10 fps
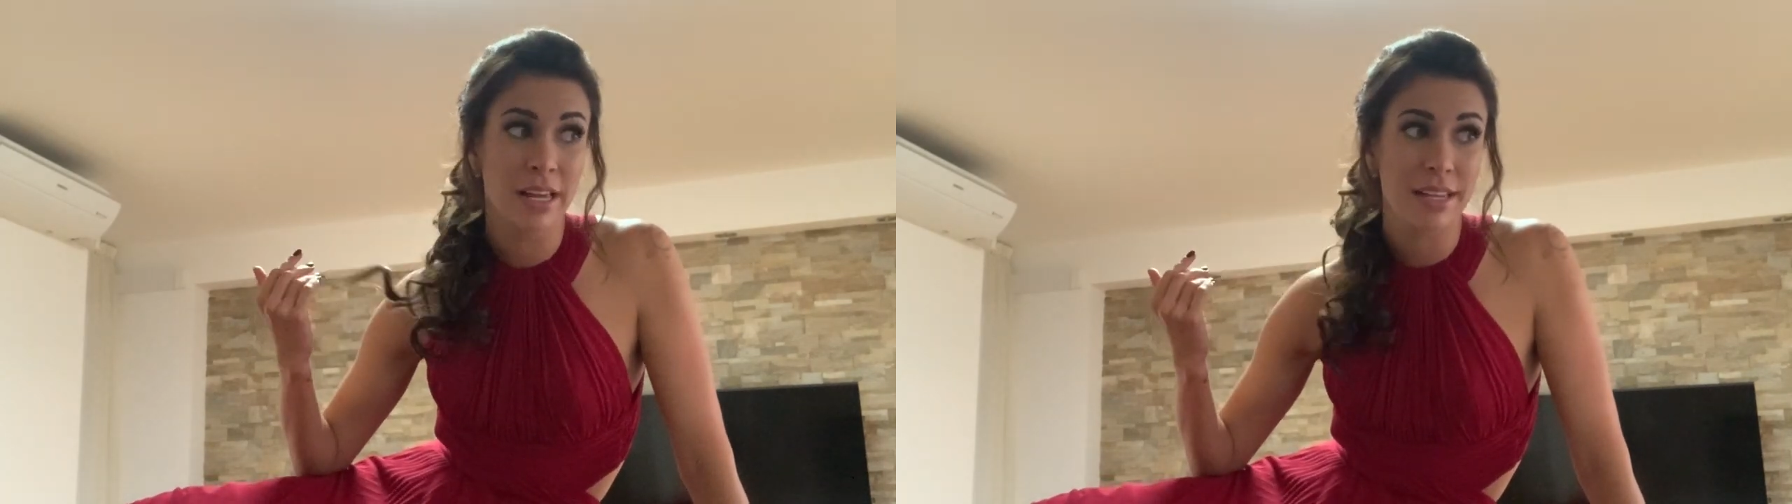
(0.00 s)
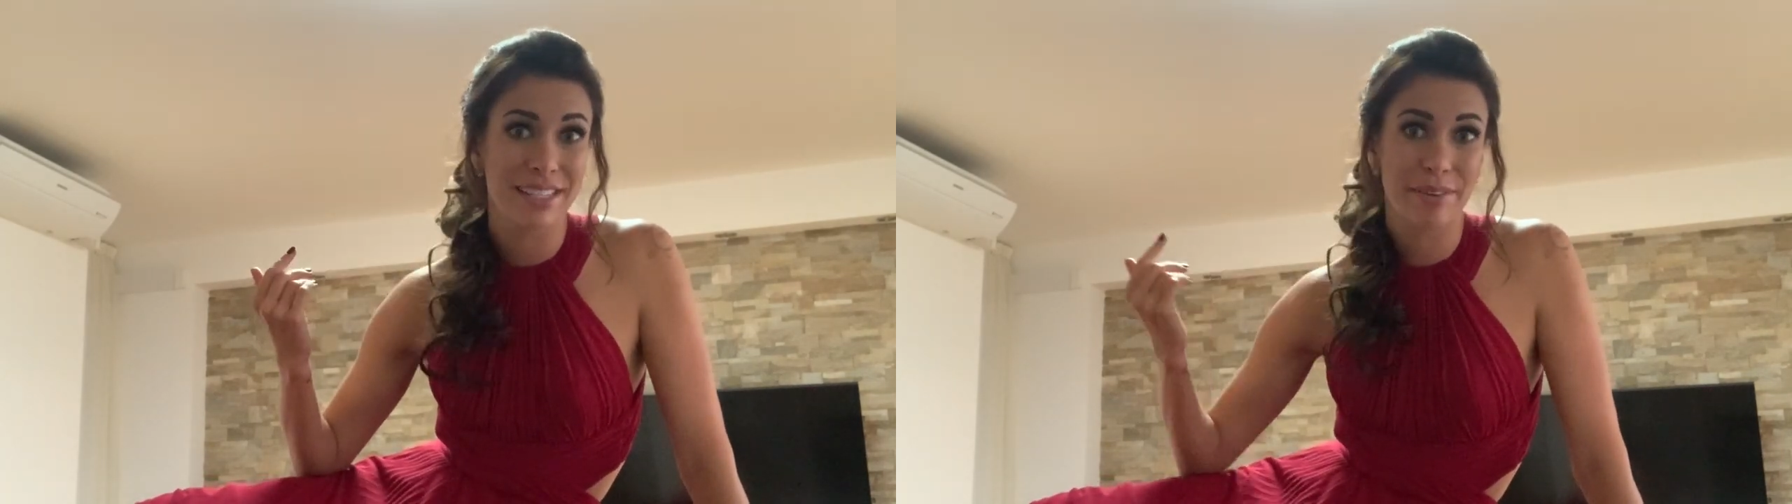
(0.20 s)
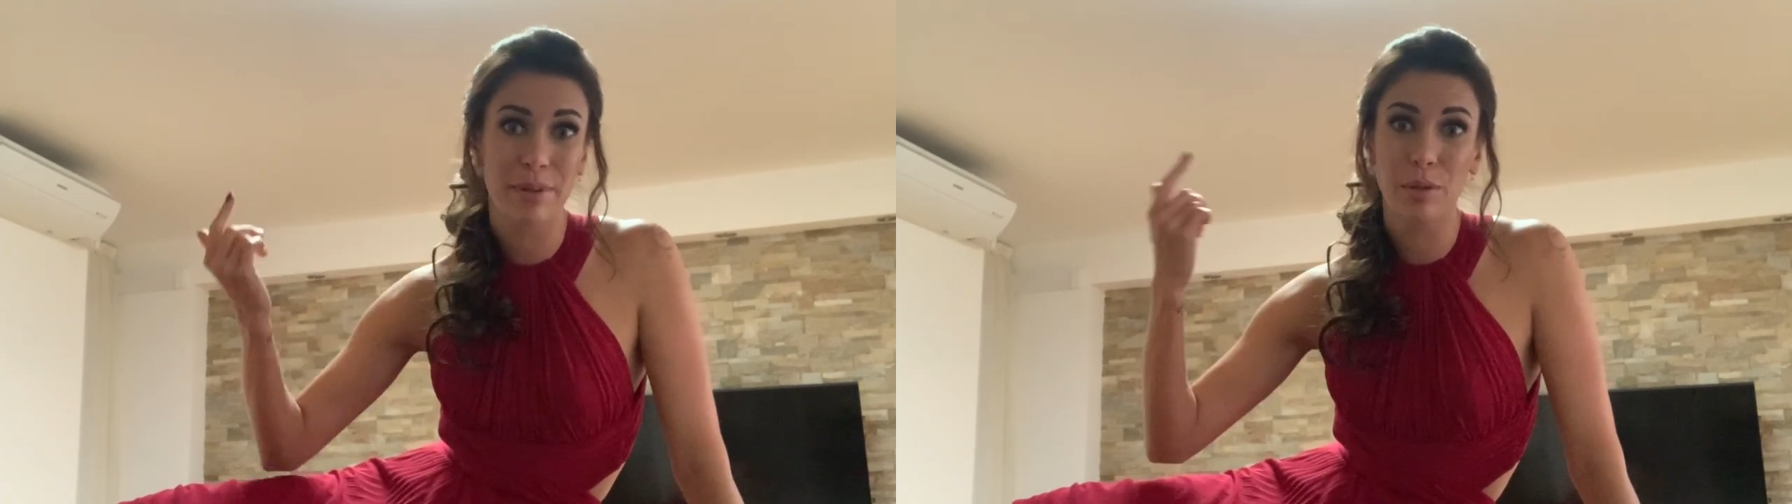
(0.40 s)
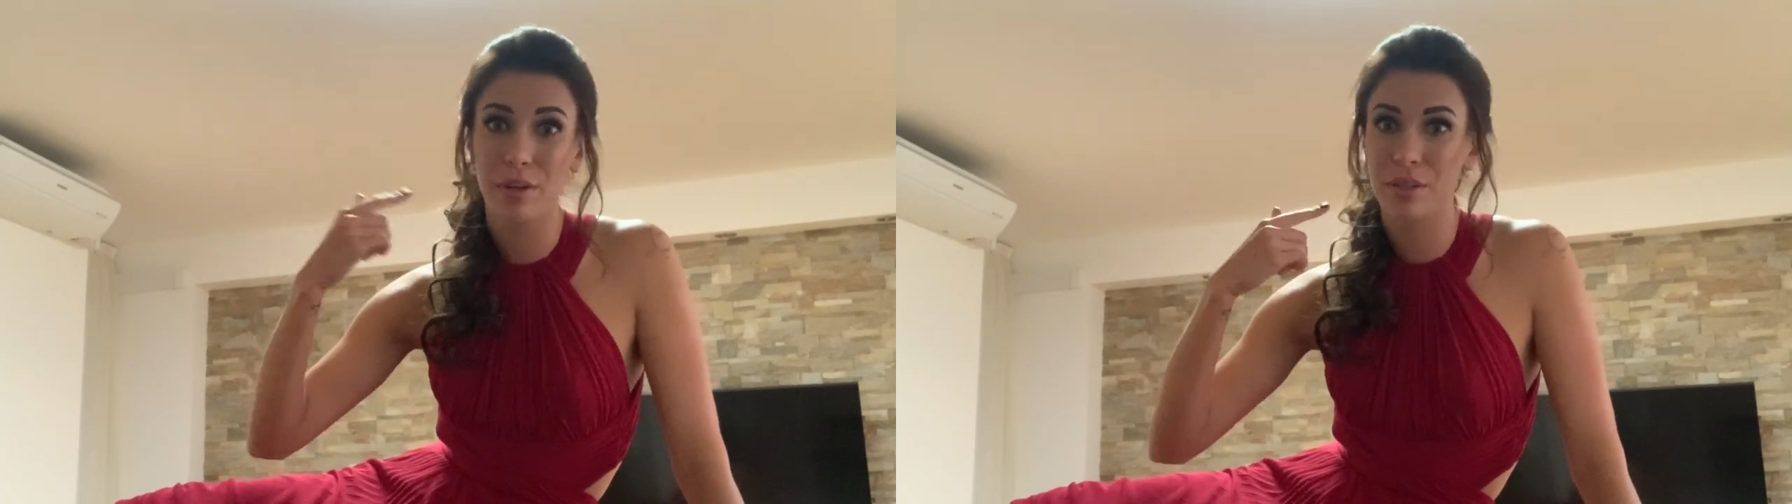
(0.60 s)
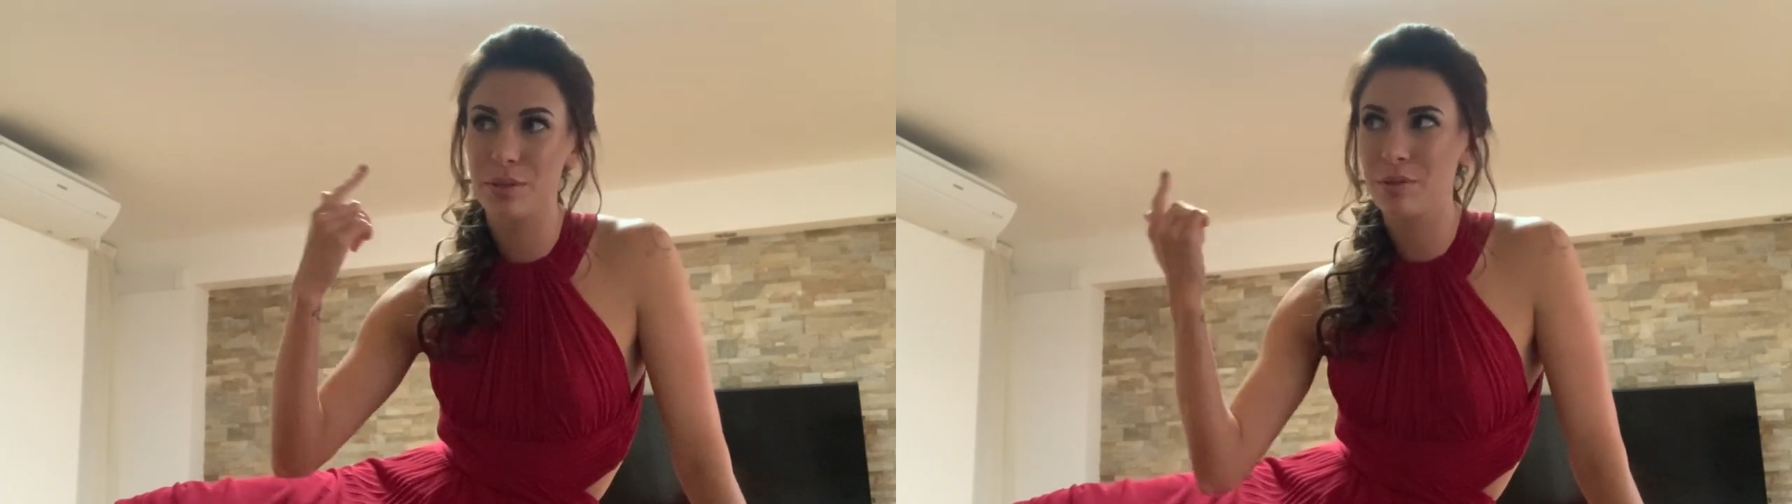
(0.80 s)
They were
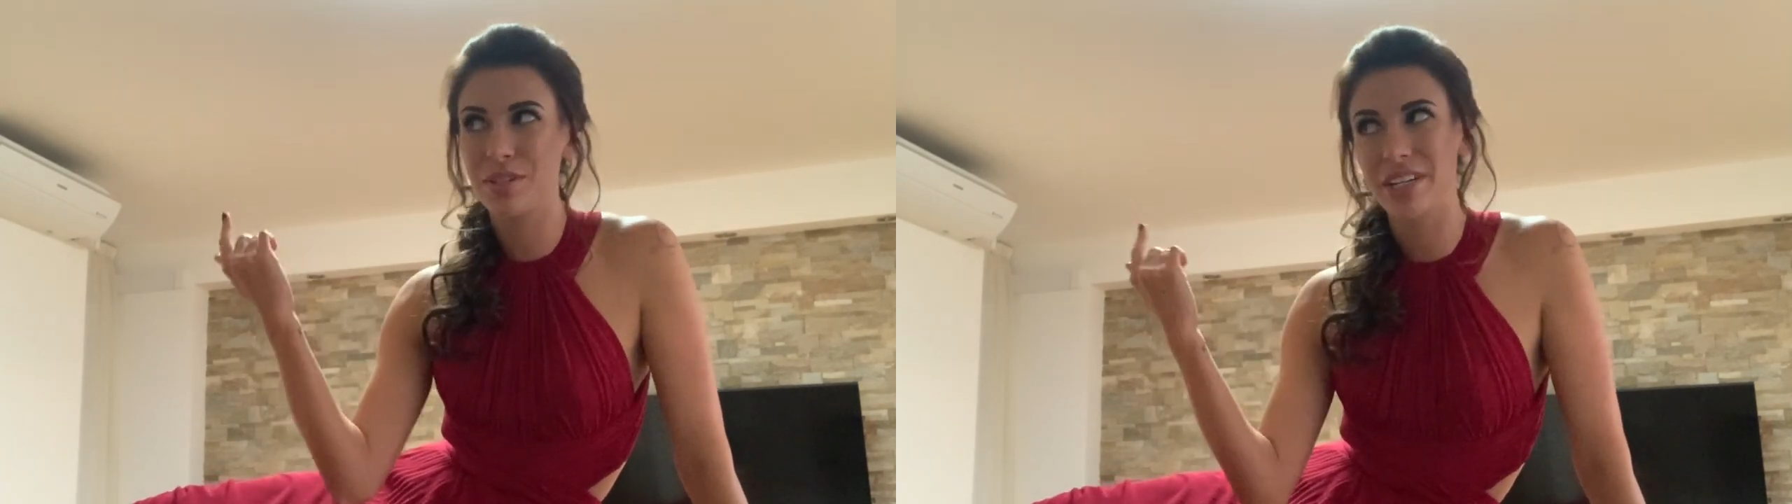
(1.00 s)
looking to each